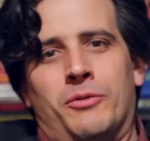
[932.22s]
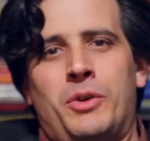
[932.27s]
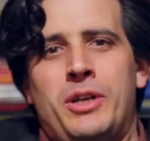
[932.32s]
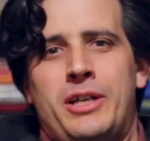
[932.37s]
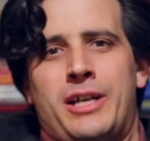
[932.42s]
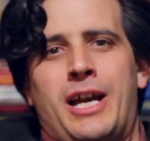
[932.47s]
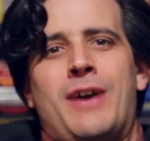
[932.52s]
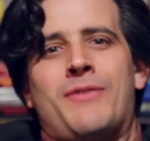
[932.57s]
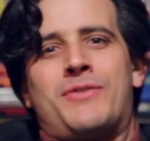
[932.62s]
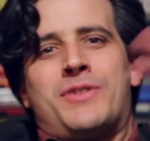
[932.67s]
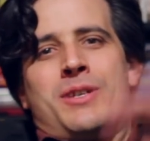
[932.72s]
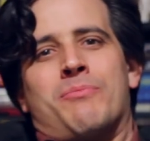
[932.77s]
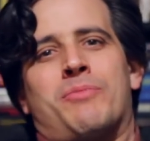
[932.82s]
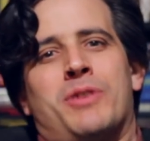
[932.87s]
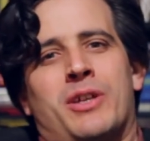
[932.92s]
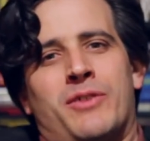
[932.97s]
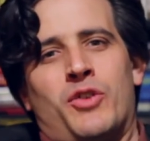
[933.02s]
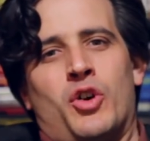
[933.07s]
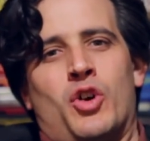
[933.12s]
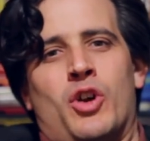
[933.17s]
we have
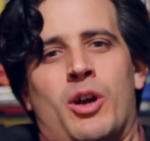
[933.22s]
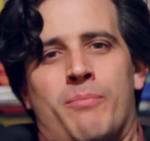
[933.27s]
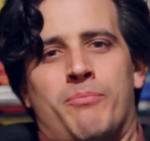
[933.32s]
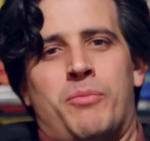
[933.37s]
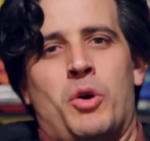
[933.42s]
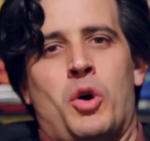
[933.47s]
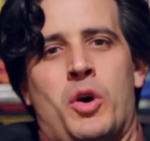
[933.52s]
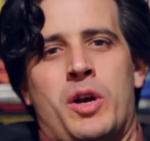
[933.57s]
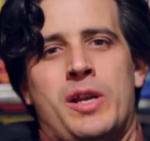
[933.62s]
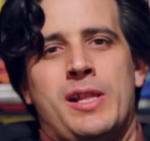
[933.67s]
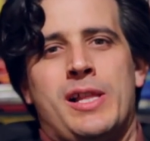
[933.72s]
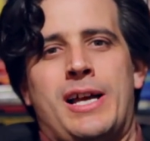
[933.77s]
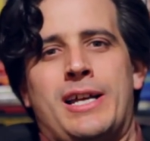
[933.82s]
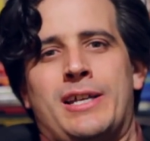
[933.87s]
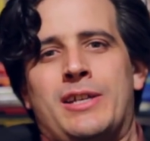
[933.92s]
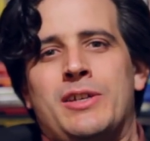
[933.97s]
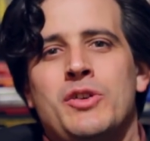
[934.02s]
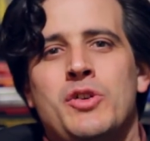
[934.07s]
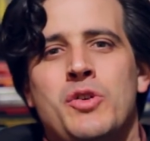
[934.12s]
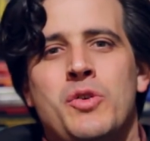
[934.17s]
something for a boy
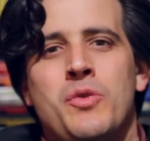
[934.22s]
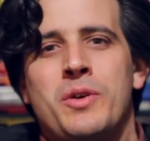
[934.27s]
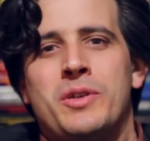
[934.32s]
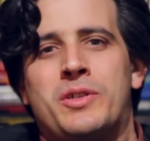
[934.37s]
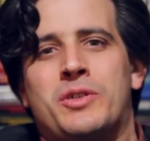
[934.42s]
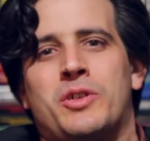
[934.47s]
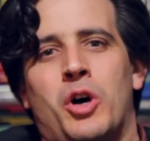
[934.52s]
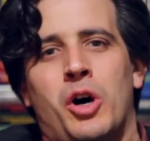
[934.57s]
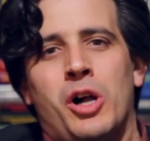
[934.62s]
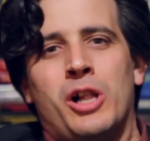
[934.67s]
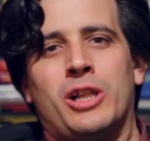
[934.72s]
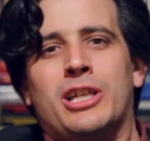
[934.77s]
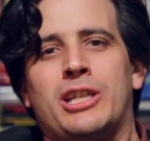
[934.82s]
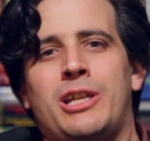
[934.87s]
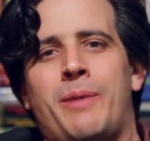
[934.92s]
like you. It's called a